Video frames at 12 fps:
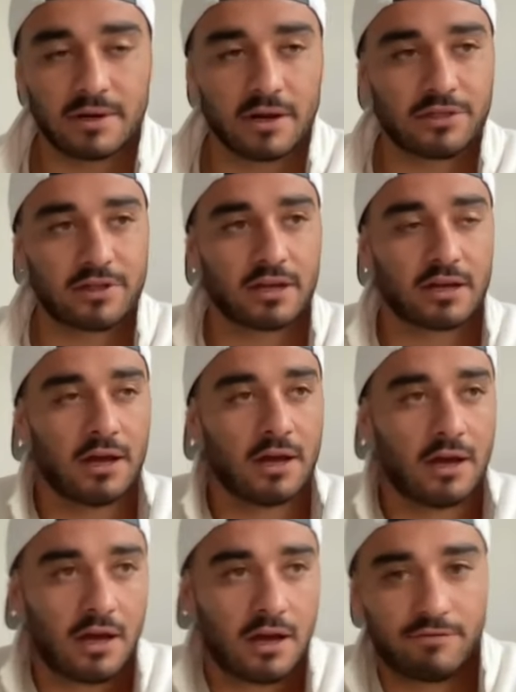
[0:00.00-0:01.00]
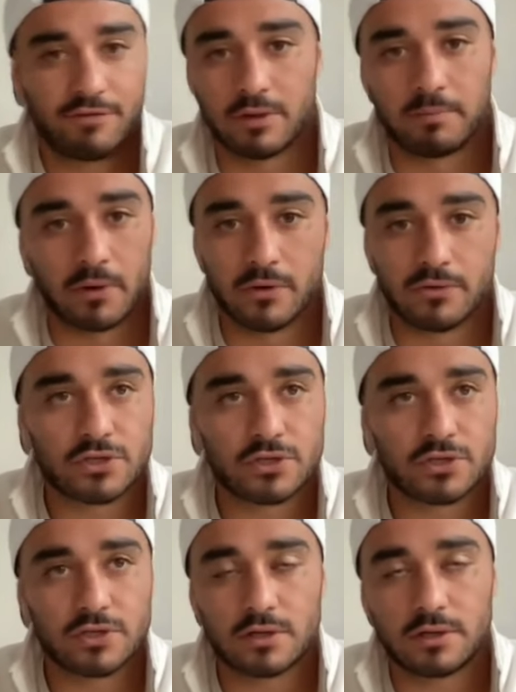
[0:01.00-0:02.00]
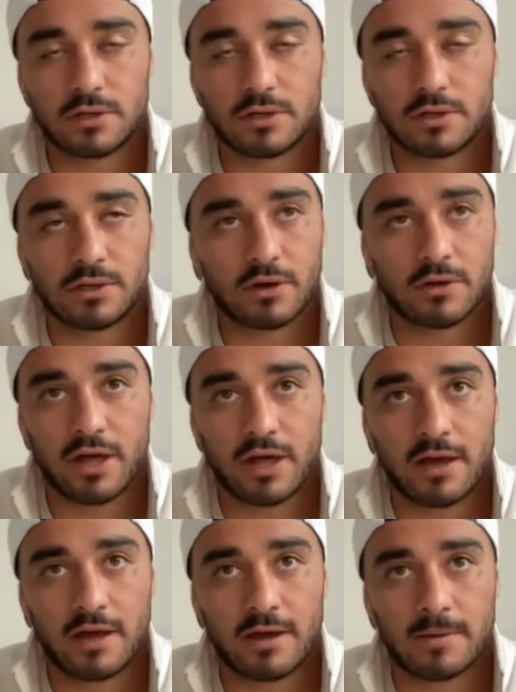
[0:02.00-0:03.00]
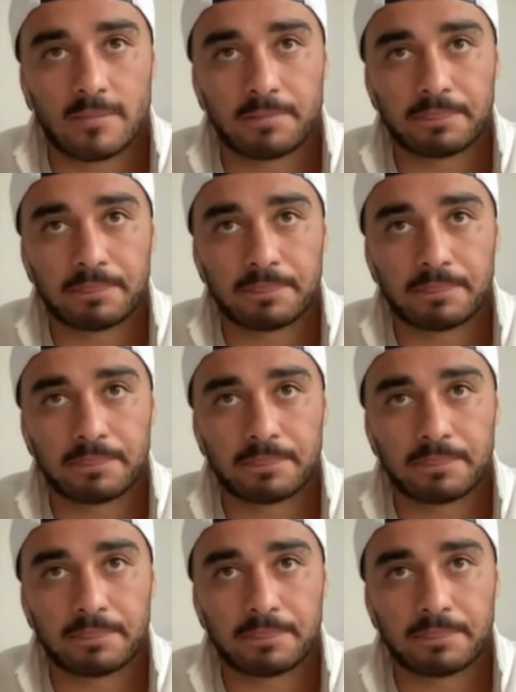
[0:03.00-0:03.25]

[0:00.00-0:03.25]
And I think for the Blues, you know they